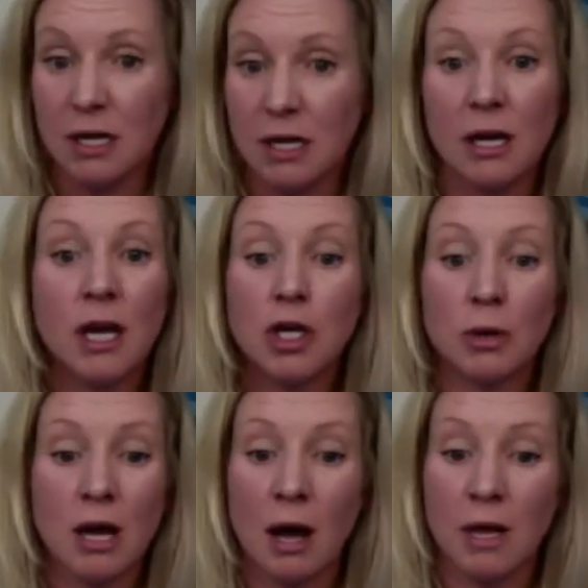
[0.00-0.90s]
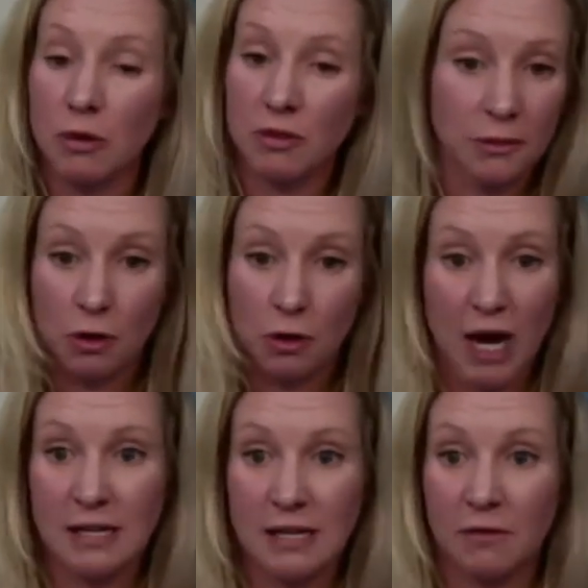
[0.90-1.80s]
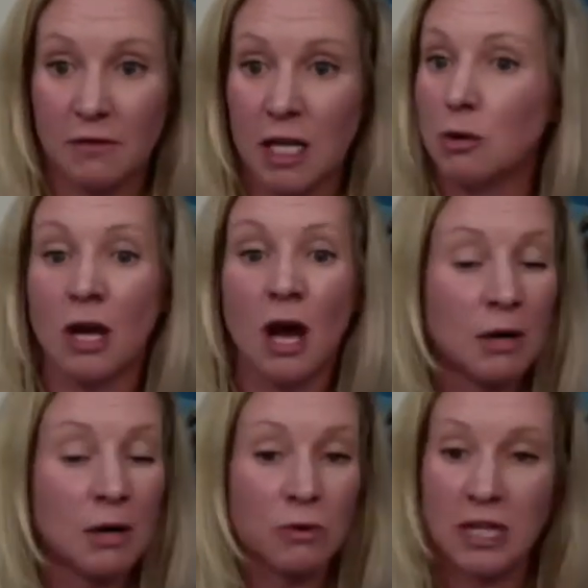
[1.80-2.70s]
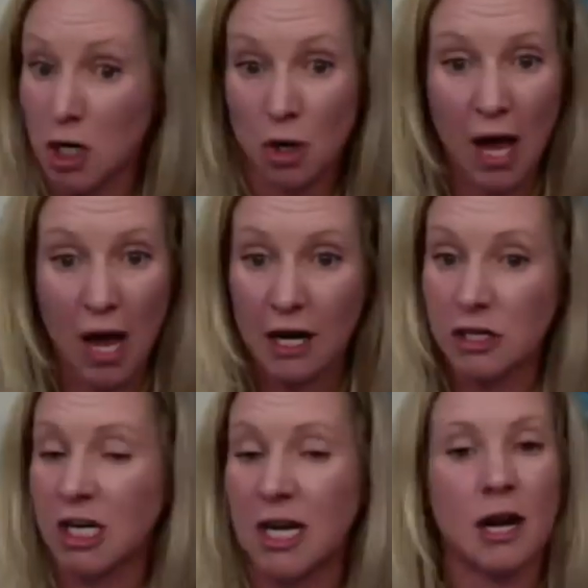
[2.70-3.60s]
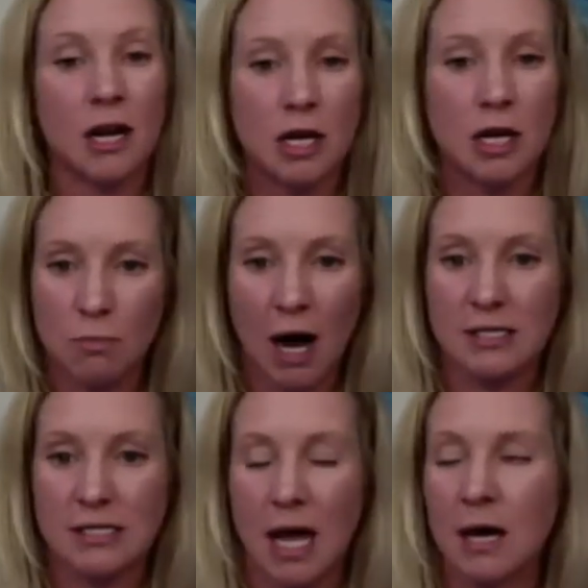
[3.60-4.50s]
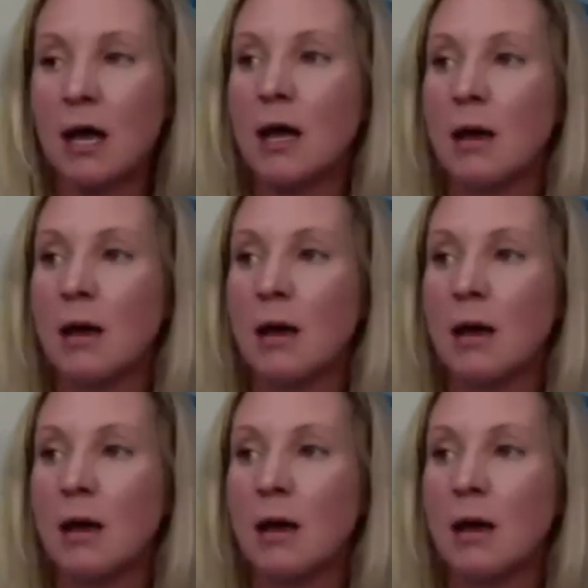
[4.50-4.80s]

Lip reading: You would come in with creativity. You would come in with a new energy and a new mindset.